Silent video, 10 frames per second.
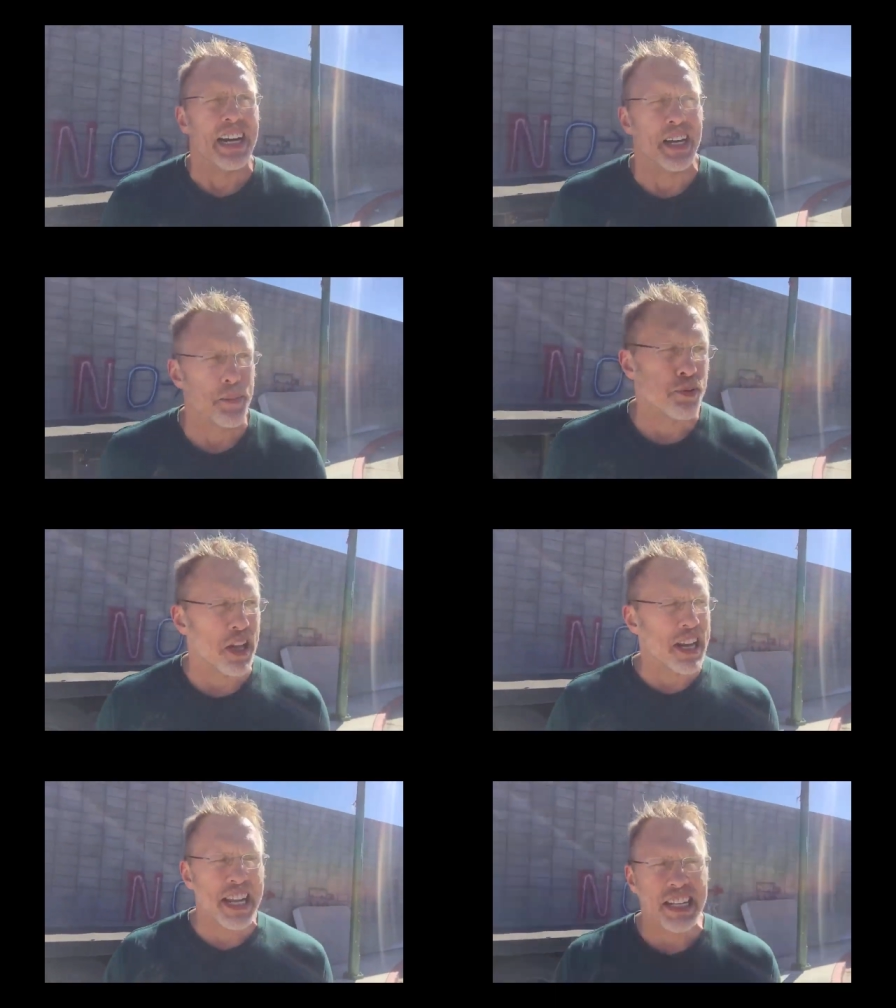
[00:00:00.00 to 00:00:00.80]
uh, and
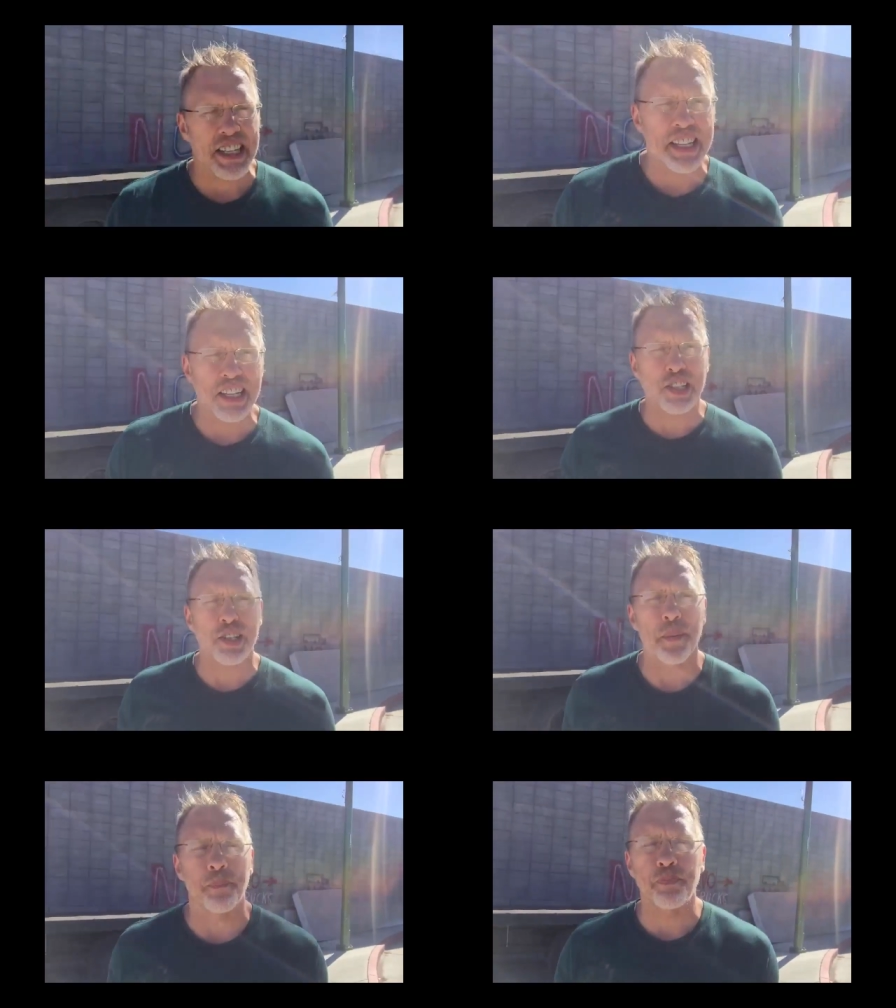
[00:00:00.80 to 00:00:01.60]
planning into
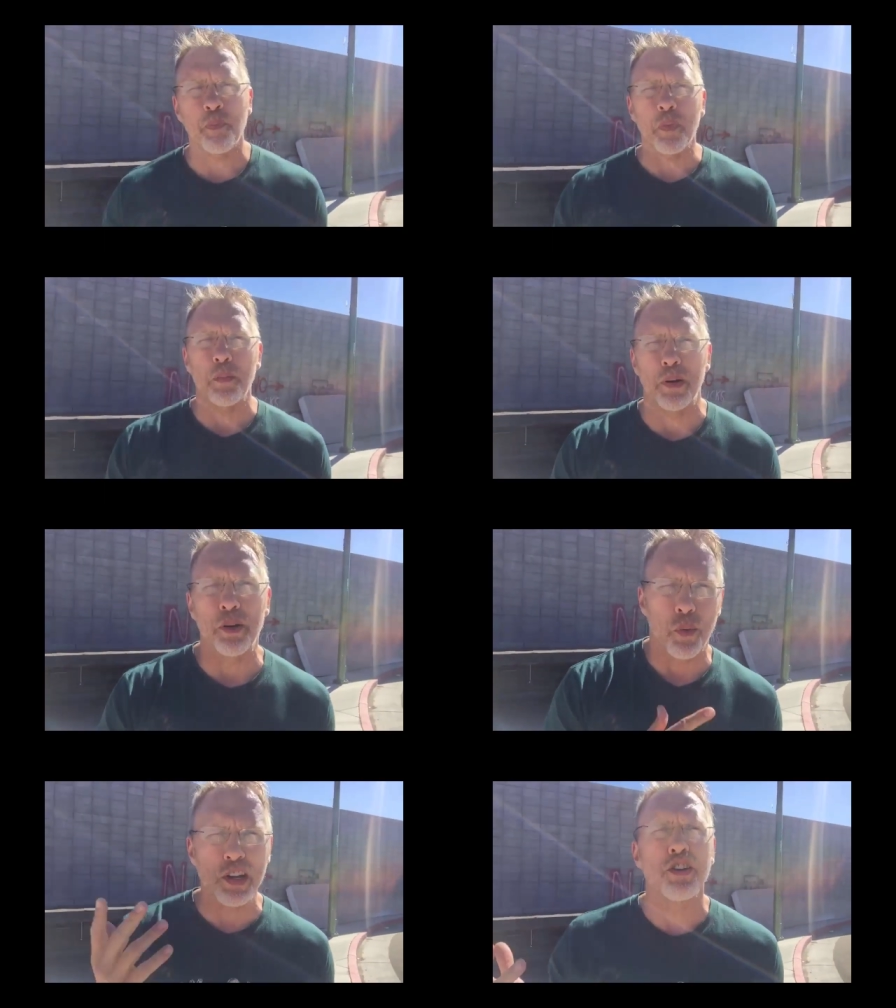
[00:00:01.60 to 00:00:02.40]
this.
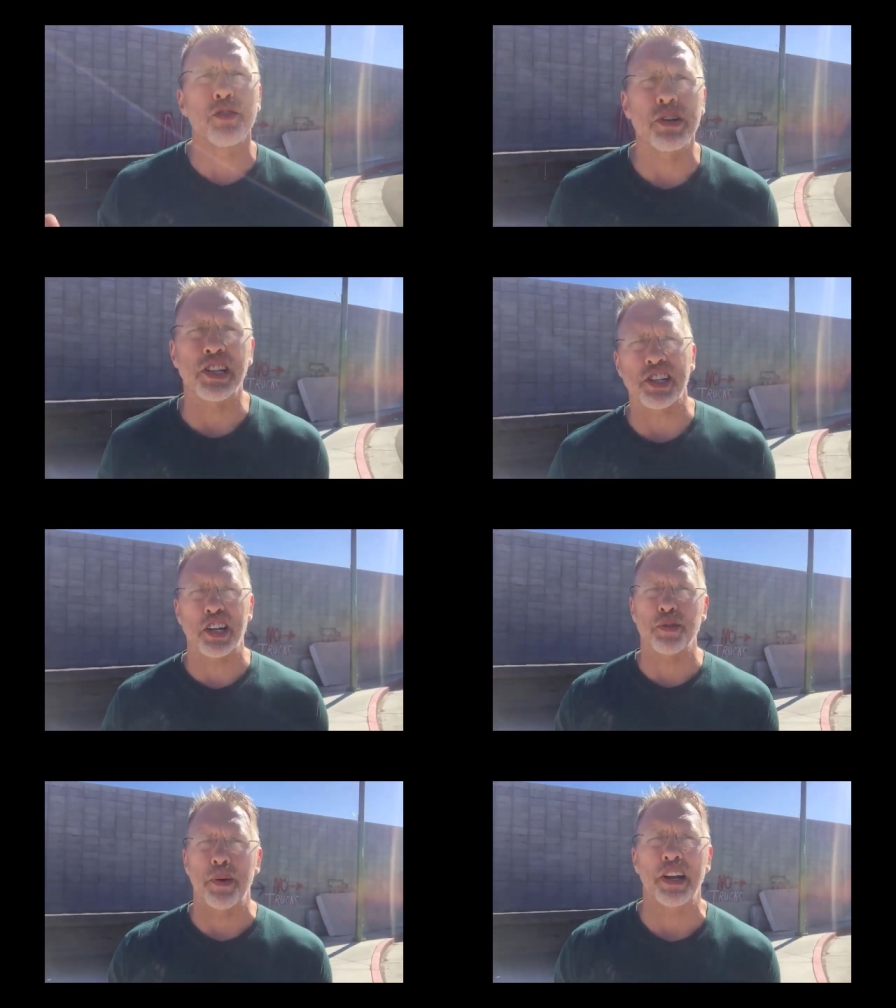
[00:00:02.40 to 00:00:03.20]
But when you do a
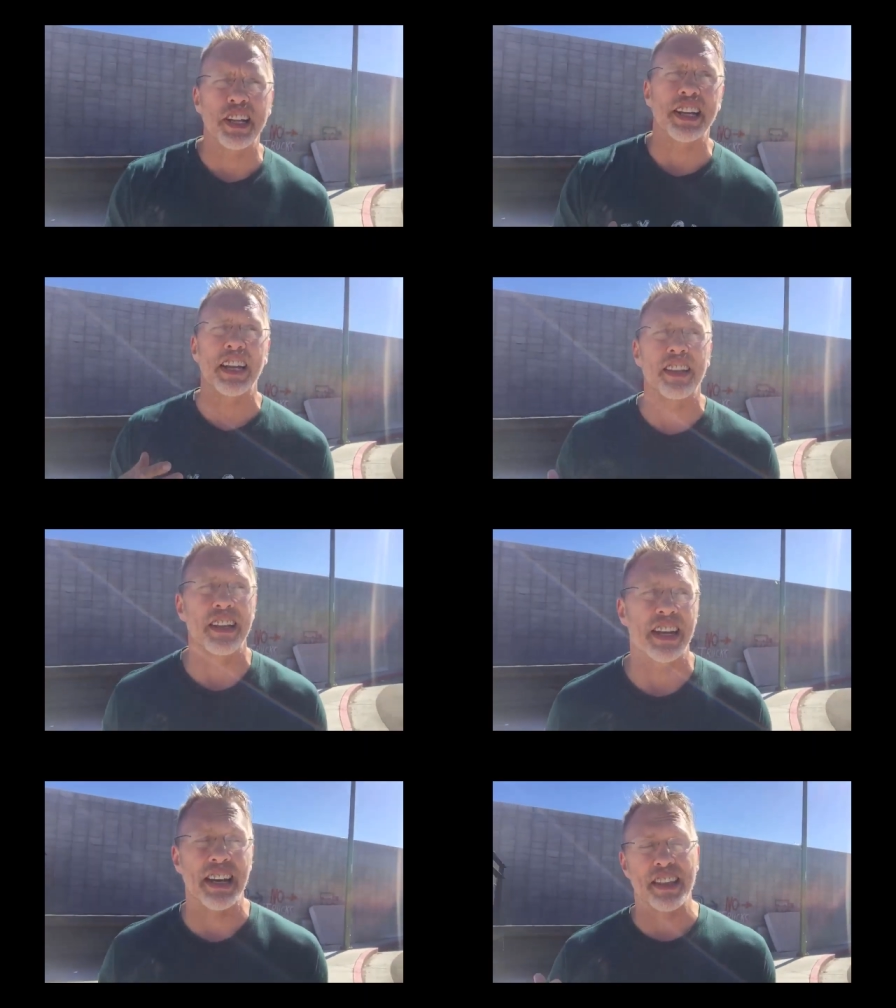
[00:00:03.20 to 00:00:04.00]
discussion panel, and
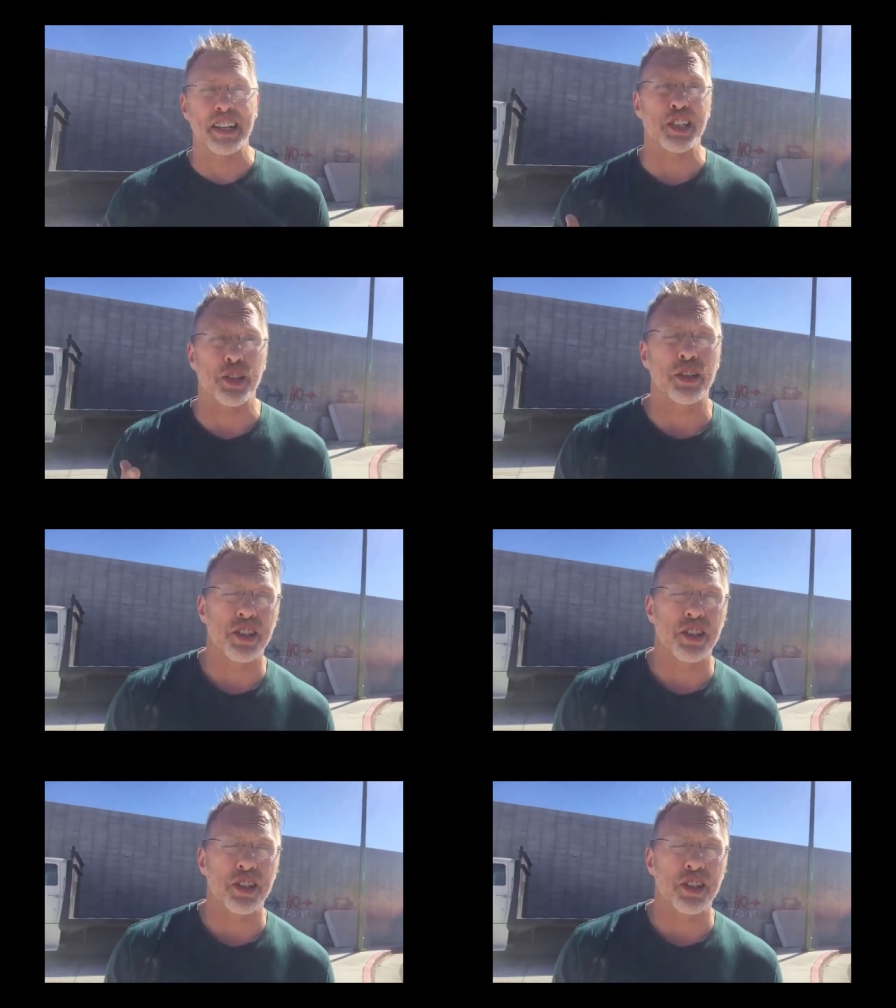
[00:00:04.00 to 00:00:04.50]
I, and I think